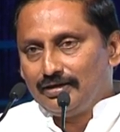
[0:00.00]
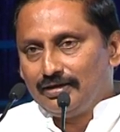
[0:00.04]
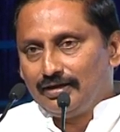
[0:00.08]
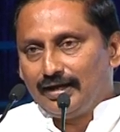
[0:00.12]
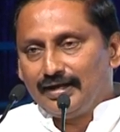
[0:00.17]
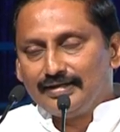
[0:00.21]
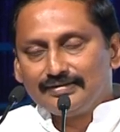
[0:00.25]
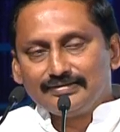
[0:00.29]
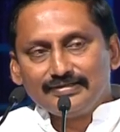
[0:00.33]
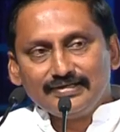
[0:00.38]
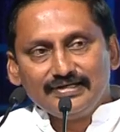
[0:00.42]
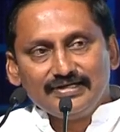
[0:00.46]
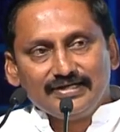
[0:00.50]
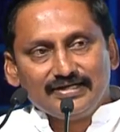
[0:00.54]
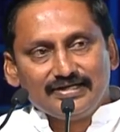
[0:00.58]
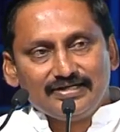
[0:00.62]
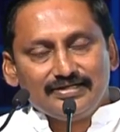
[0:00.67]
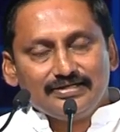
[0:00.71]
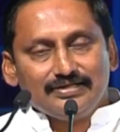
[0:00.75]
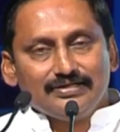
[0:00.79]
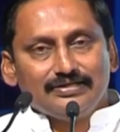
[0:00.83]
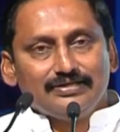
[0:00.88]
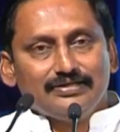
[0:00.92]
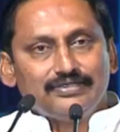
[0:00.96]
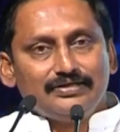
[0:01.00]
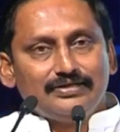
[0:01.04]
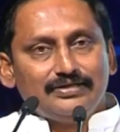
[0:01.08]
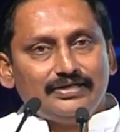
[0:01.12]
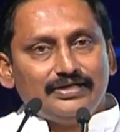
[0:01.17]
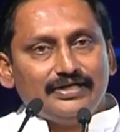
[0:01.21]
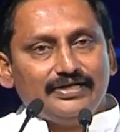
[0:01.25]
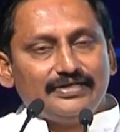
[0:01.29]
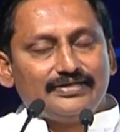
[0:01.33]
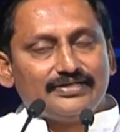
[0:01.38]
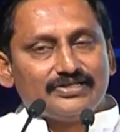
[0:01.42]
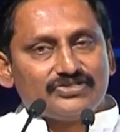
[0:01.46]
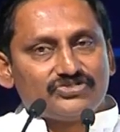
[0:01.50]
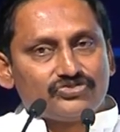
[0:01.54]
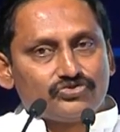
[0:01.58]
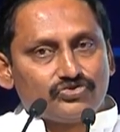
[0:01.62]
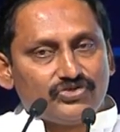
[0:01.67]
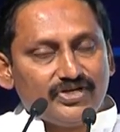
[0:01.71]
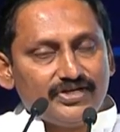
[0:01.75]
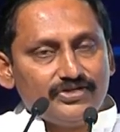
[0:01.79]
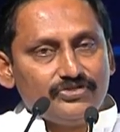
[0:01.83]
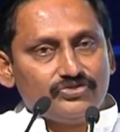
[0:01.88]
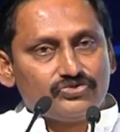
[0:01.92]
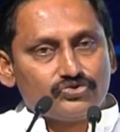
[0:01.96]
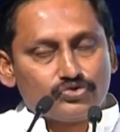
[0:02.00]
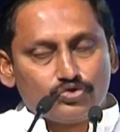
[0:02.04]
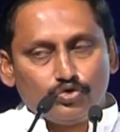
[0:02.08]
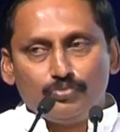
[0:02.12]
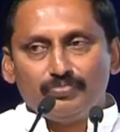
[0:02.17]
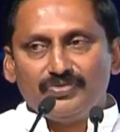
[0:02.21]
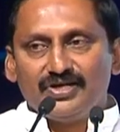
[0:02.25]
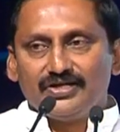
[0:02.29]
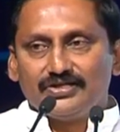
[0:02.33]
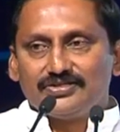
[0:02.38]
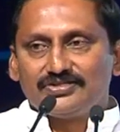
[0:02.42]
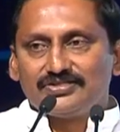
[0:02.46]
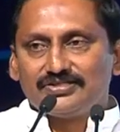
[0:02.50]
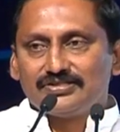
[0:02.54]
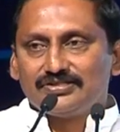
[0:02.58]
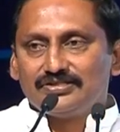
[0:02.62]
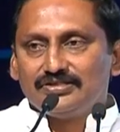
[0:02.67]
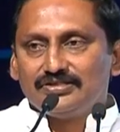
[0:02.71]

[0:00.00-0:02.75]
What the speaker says: I think it has changed so much.